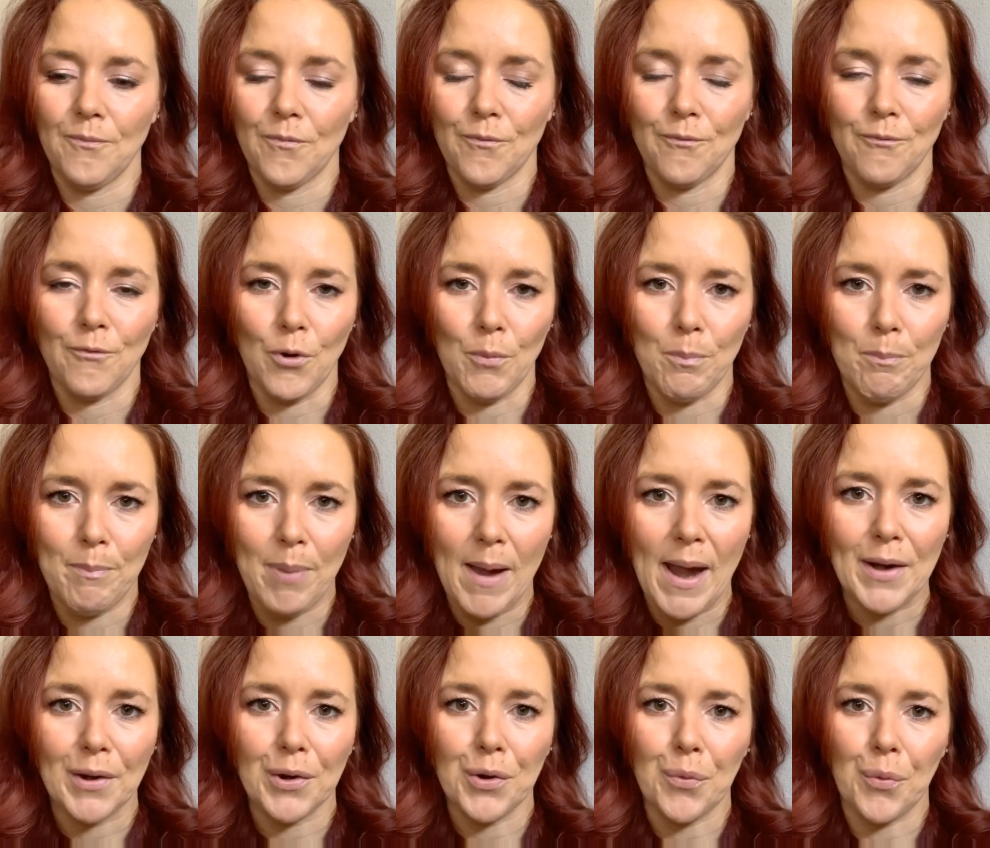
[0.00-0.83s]
for
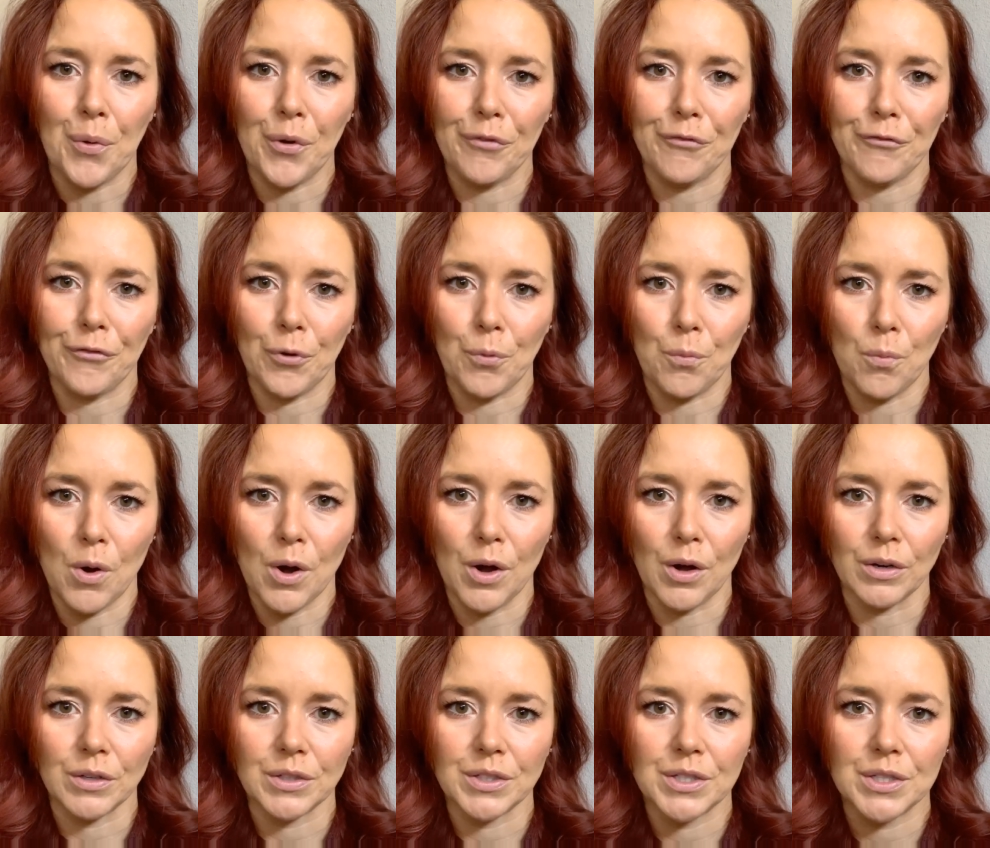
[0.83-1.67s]
better or for
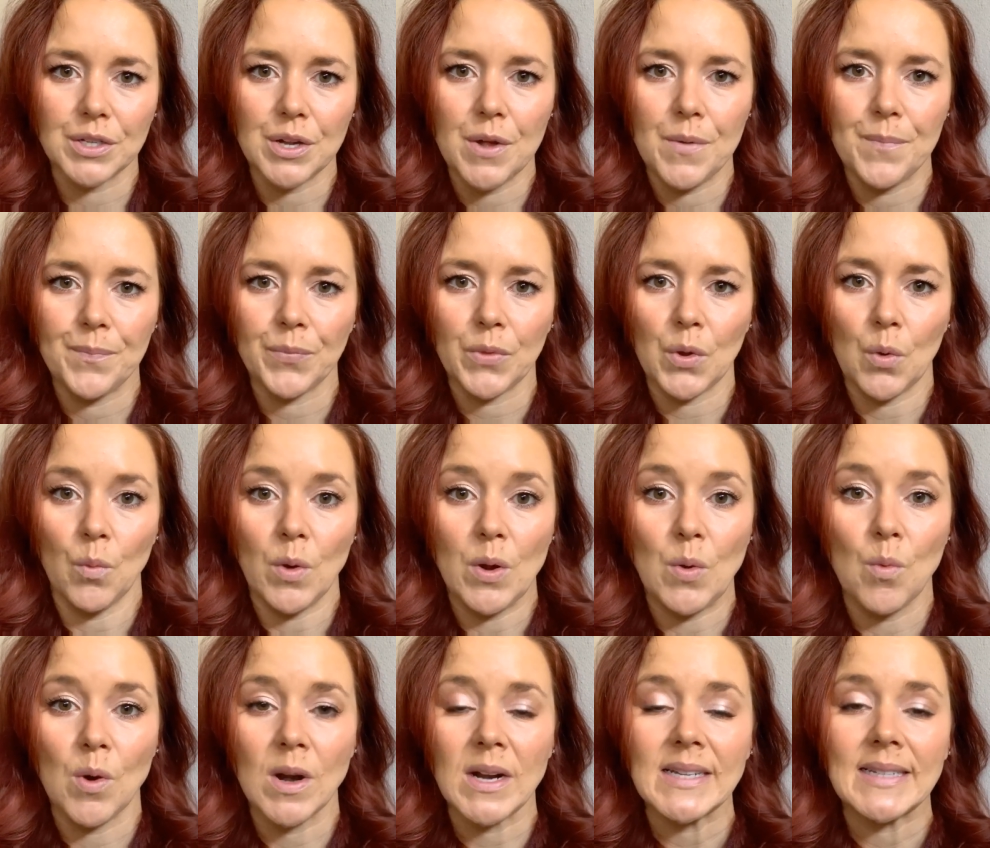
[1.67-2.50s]
worse, we
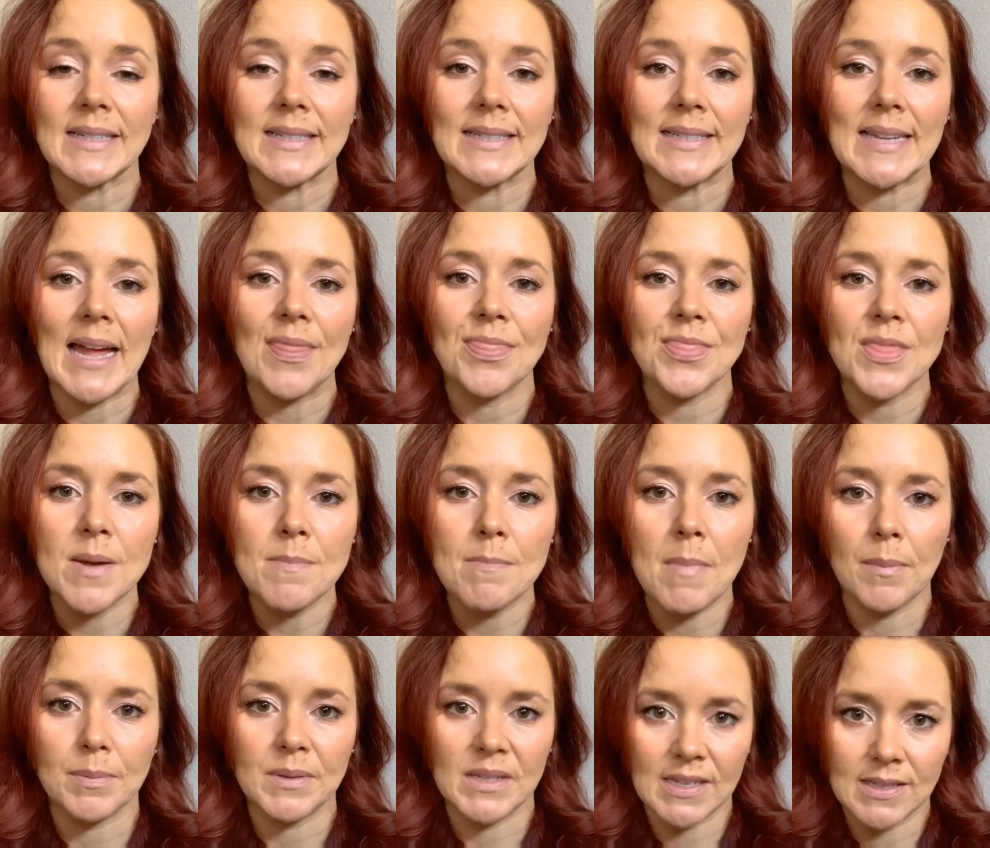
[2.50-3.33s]
want to set
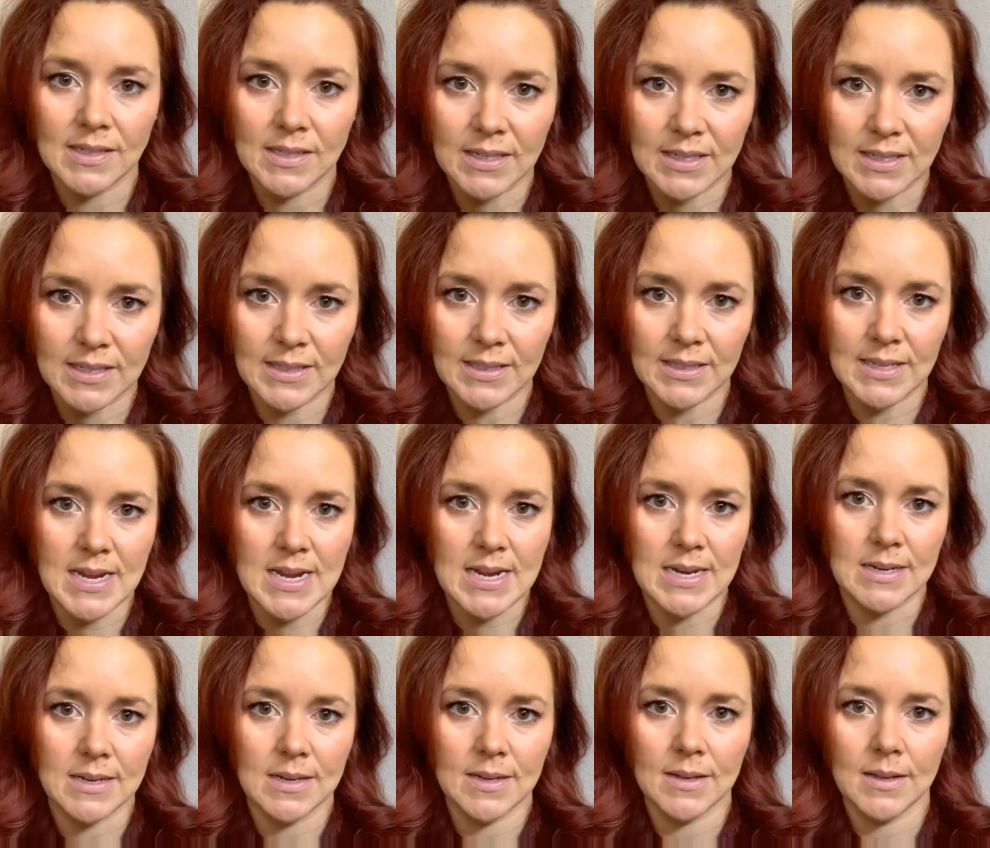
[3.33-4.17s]
them up to
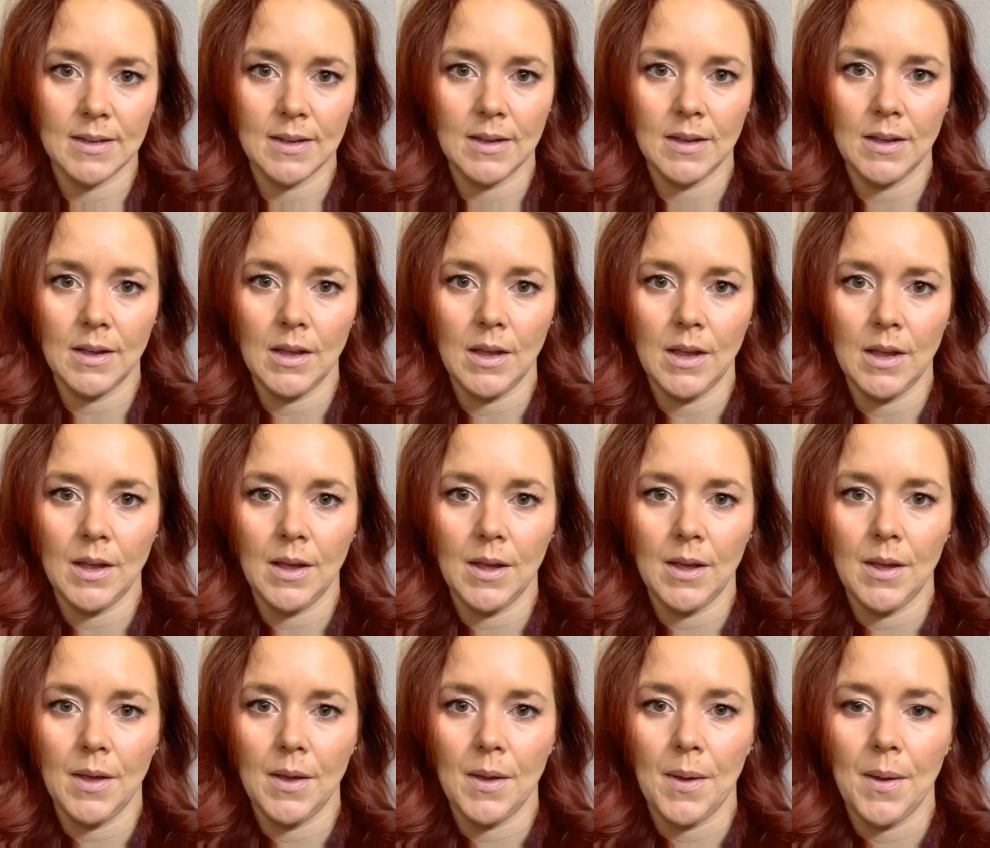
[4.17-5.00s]
succeed.
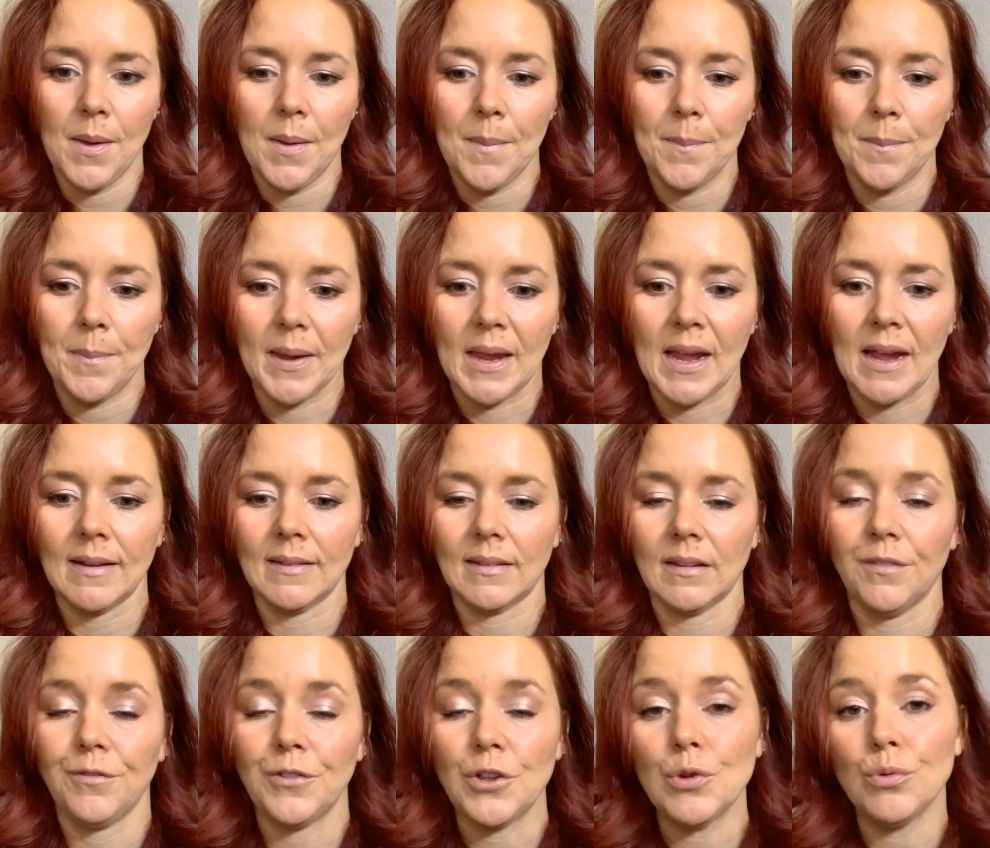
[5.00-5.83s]
Because
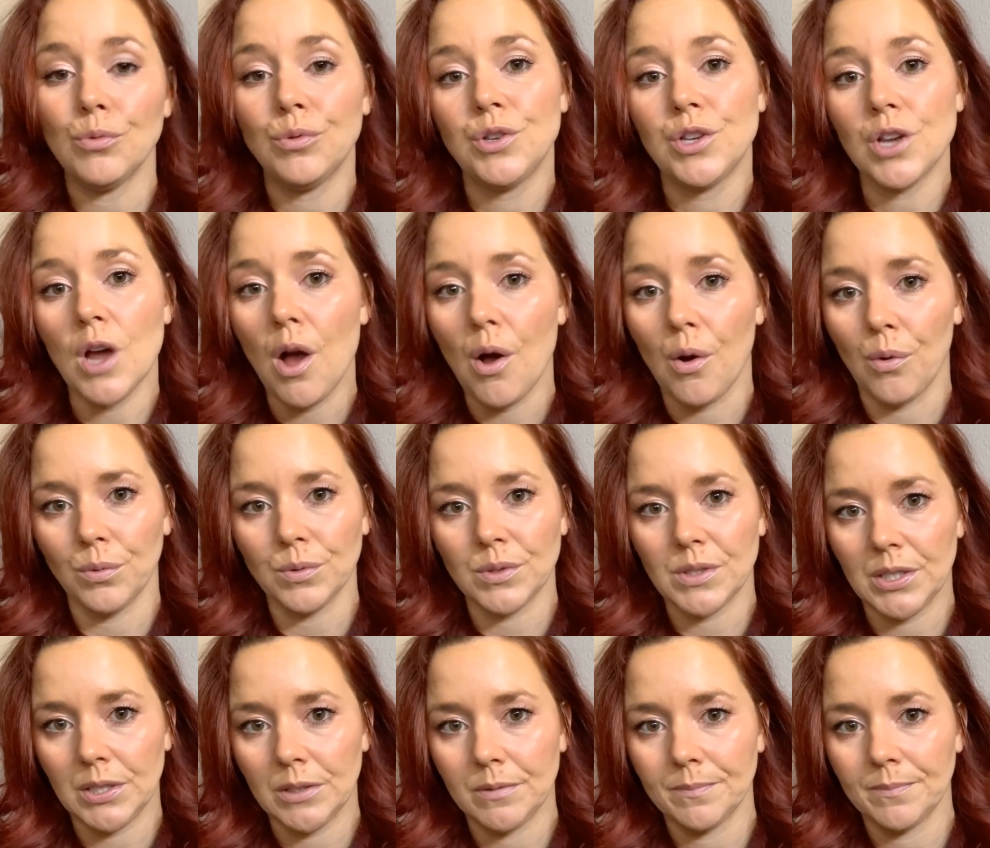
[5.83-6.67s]
if you don't,